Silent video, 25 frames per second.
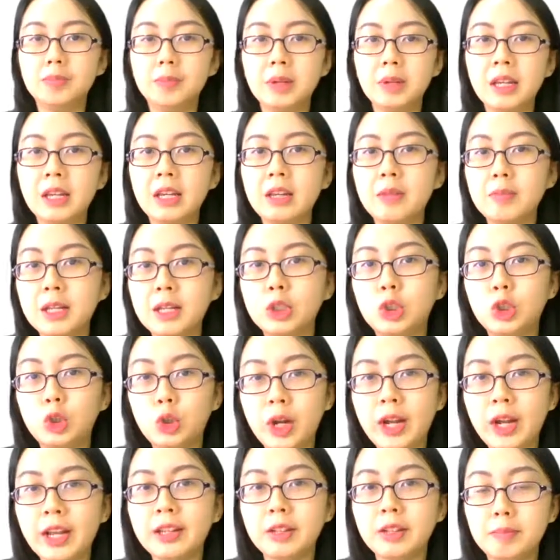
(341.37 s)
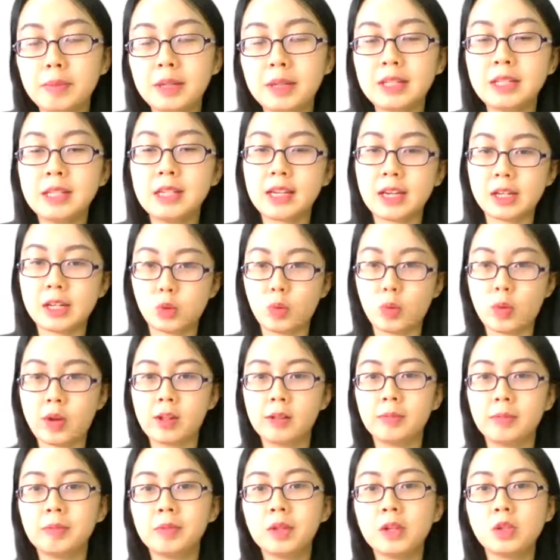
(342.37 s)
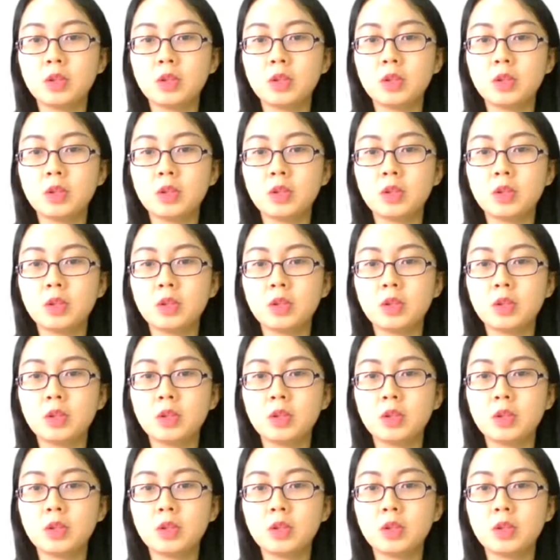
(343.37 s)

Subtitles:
it may drag the meeting as well.